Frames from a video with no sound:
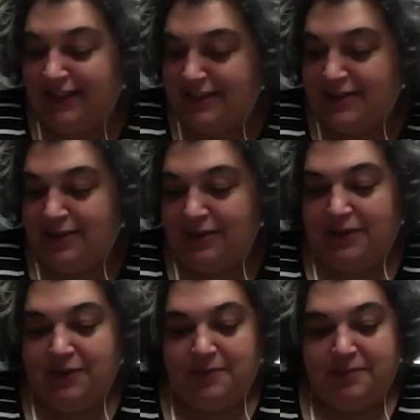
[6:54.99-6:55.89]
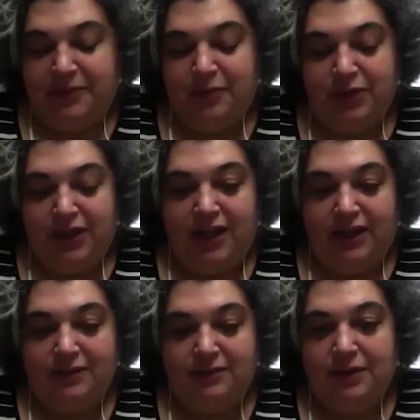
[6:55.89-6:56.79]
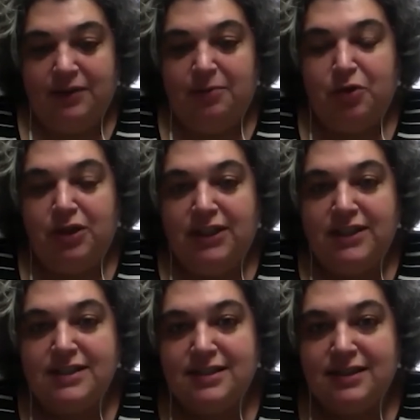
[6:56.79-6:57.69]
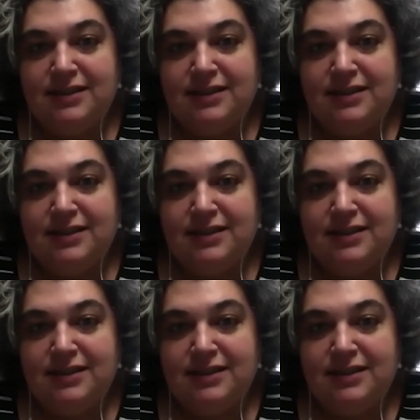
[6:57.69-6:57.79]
So when I got more or less